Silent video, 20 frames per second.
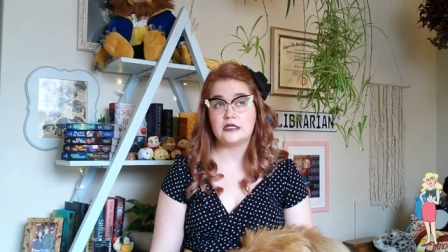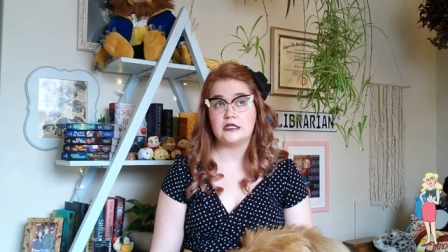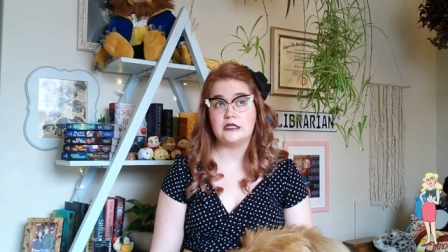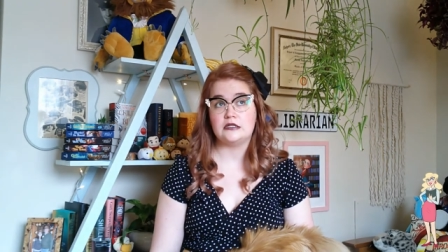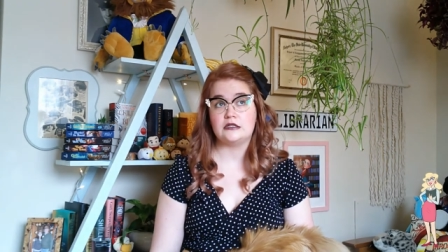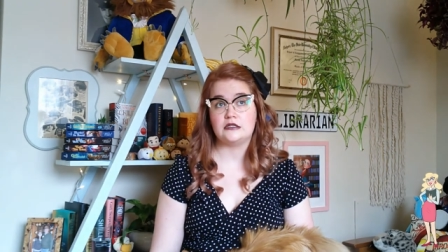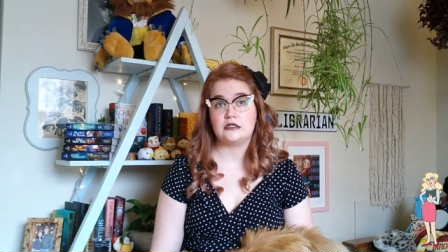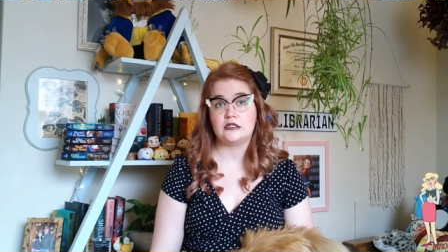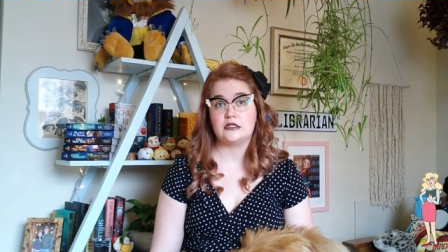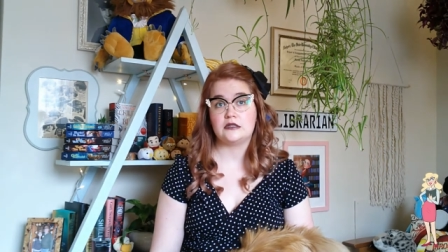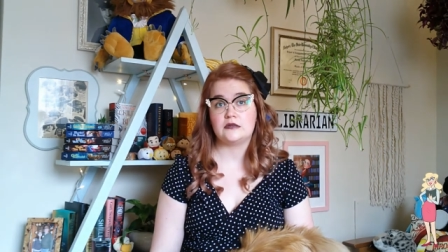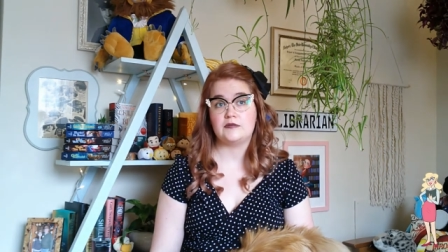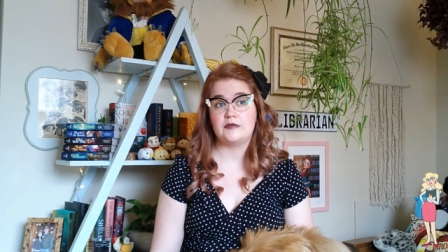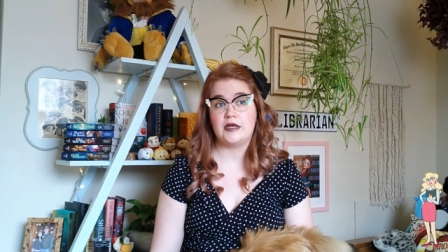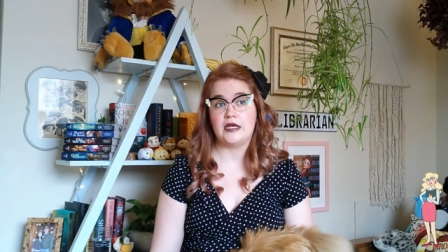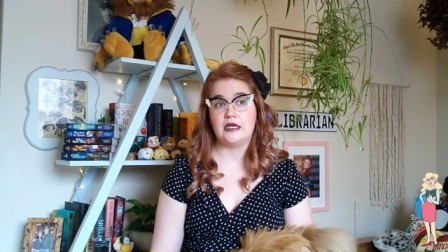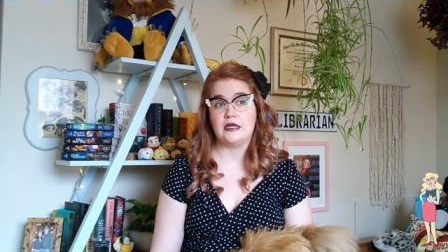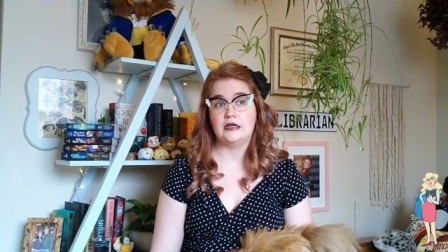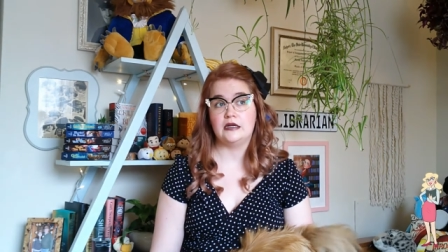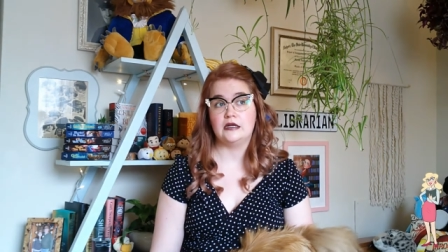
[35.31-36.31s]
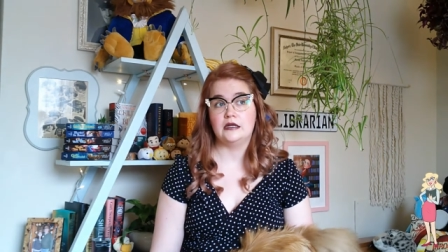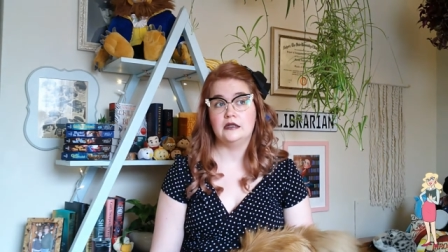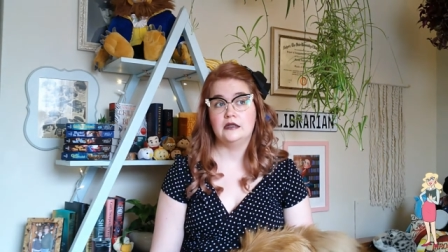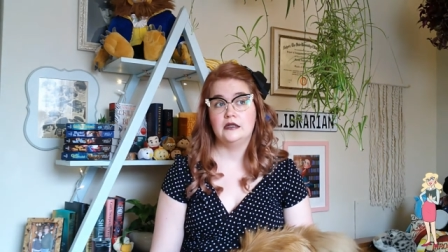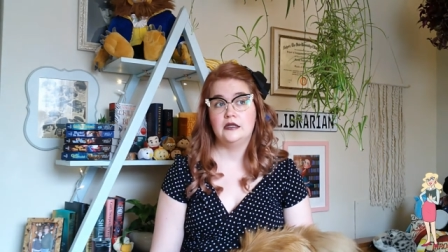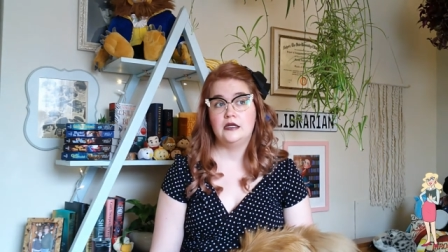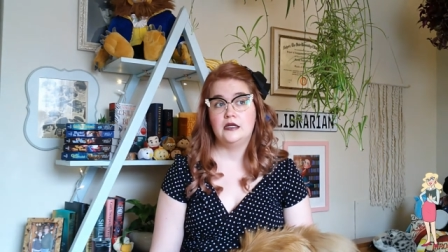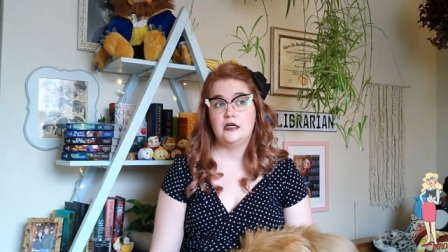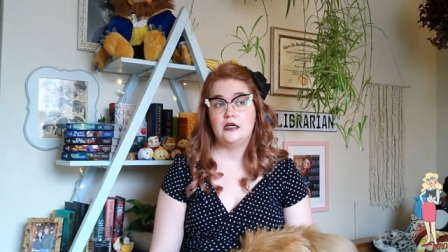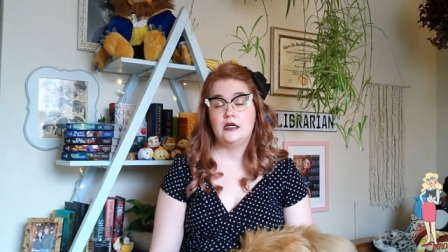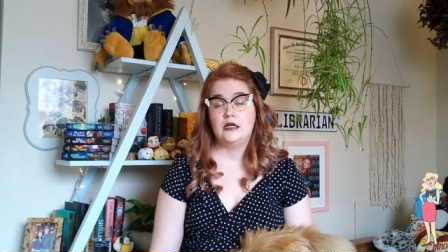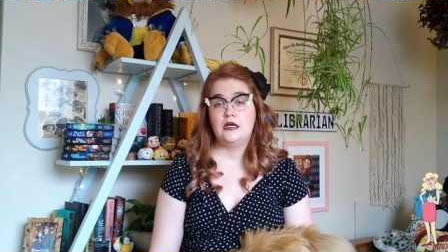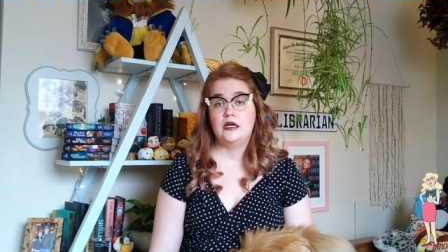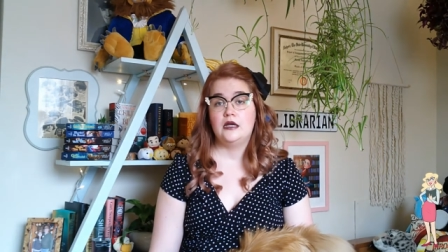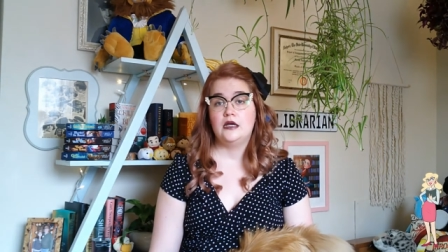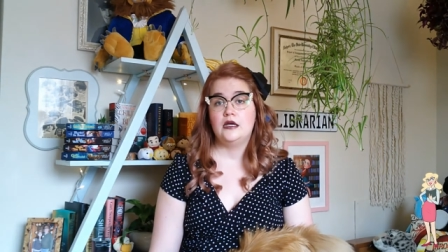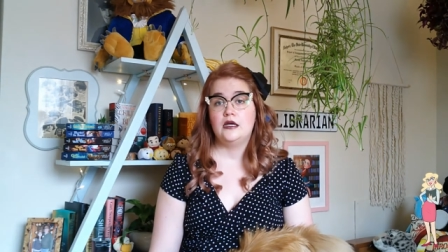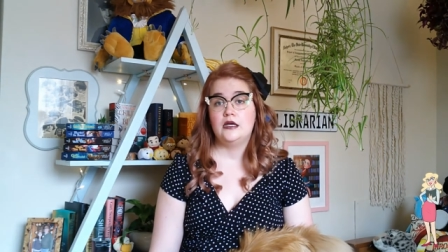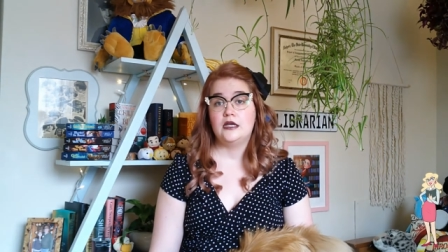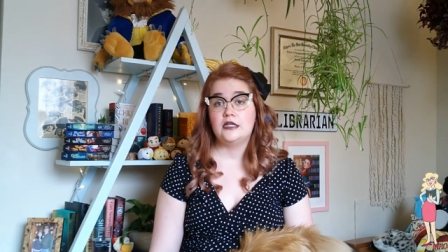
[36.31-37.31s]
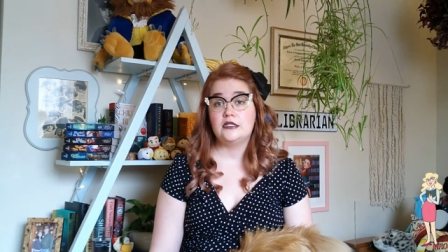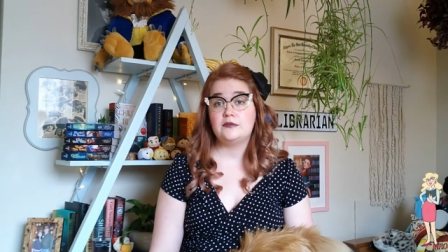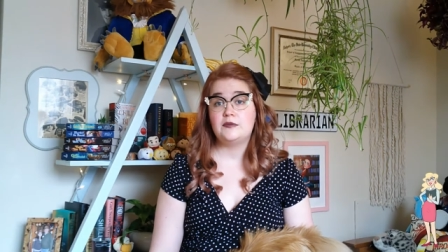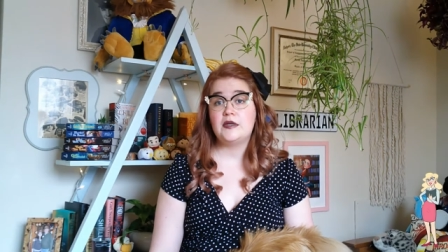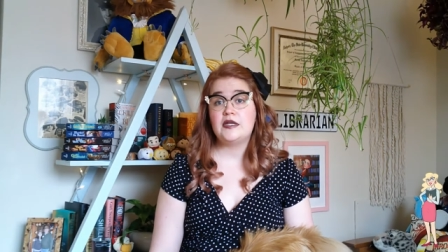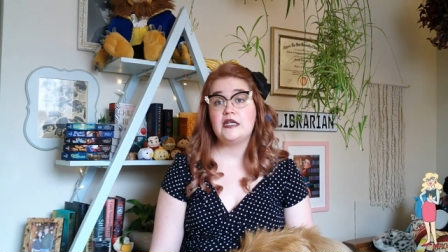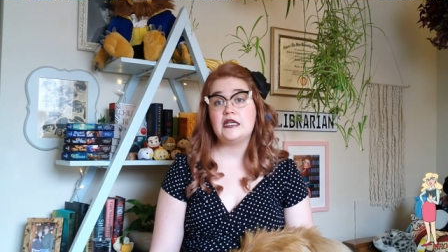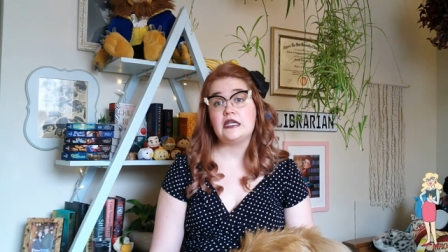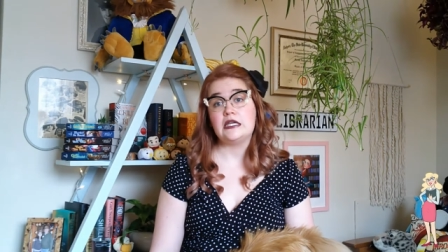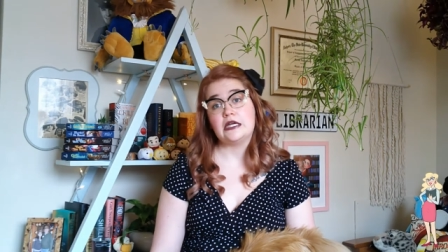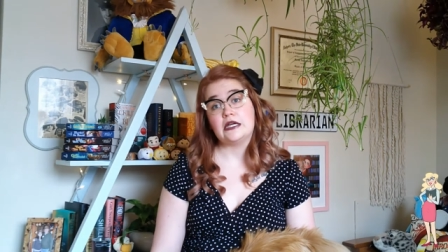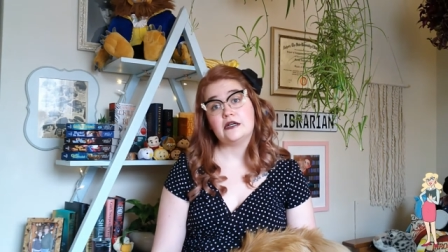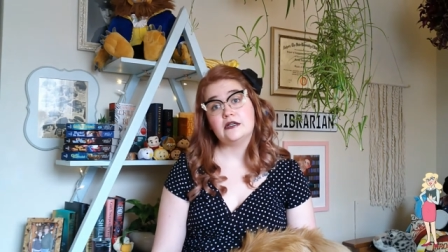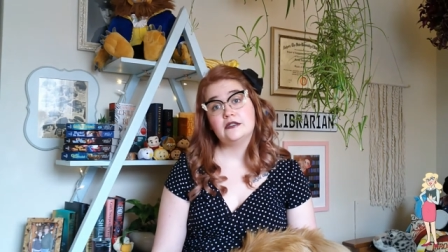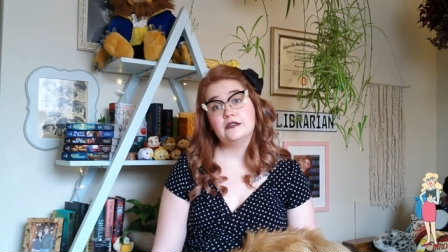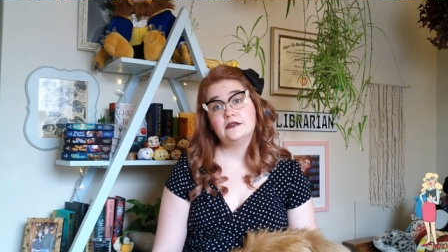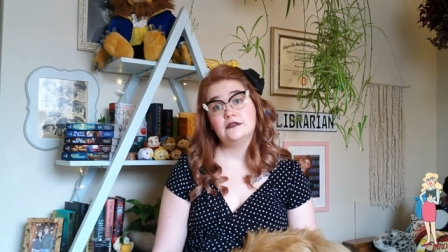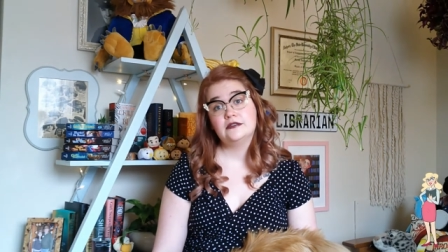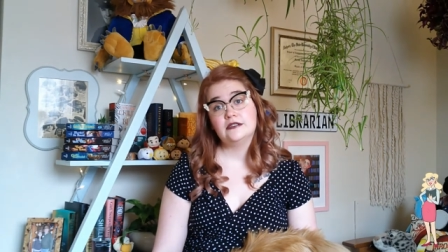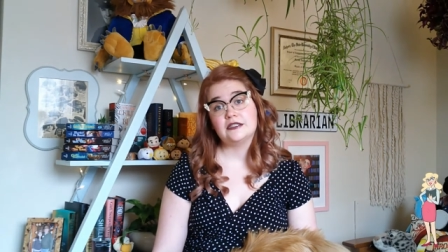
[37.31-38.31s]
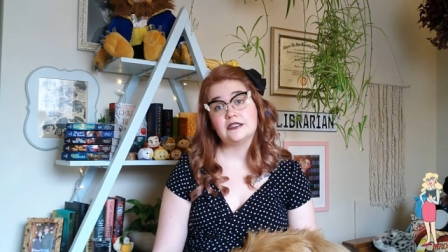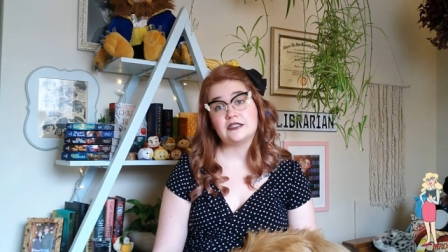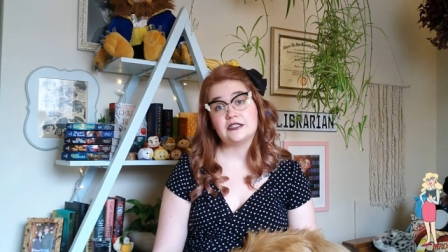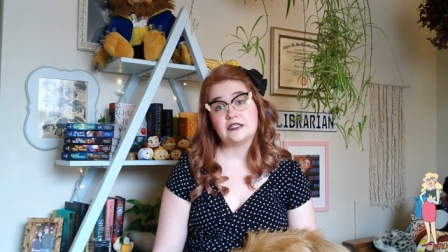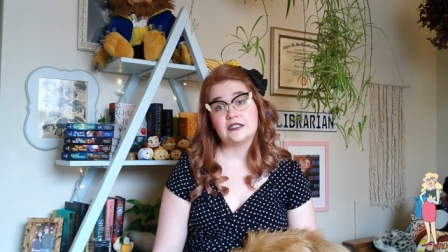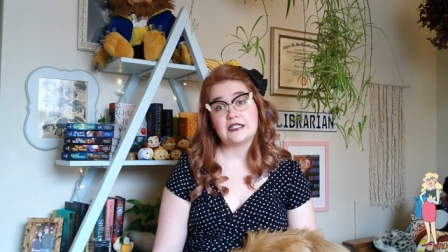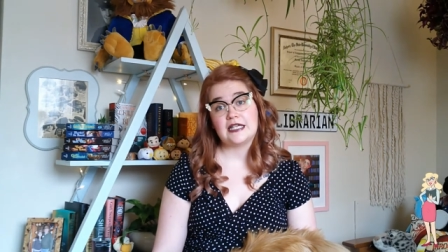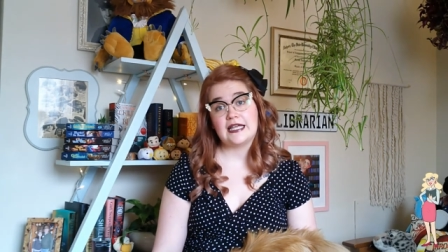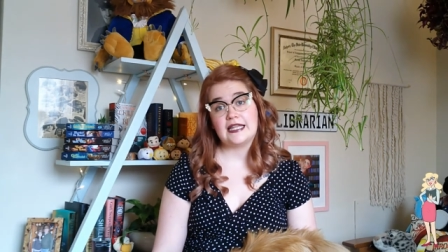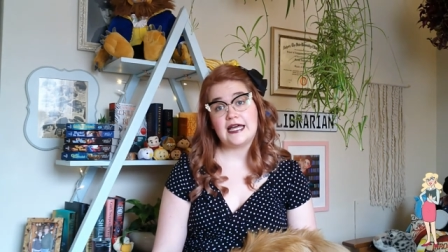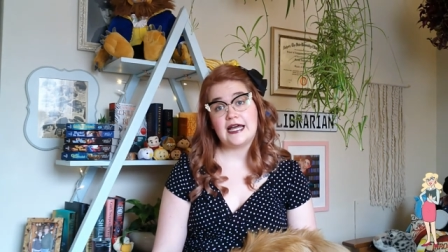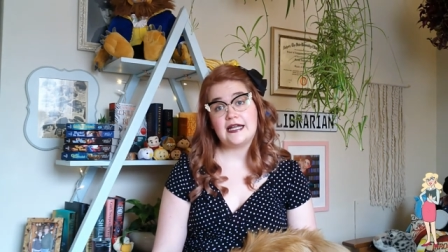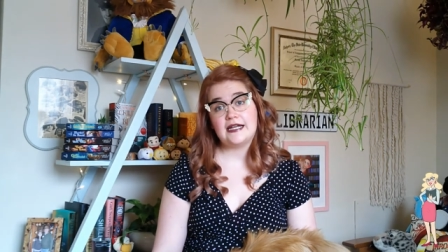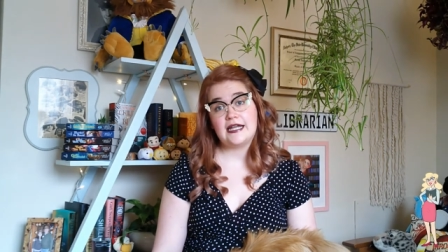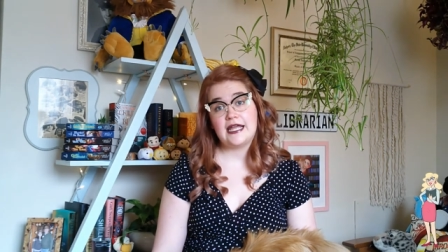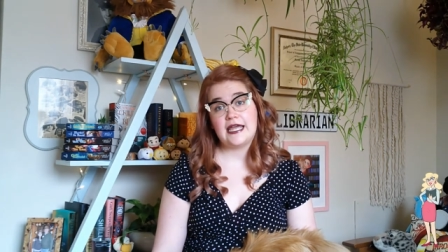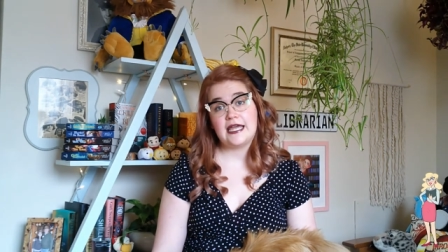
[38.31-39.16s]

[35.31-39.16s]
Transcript: It's just been it's been a year, let's just say that.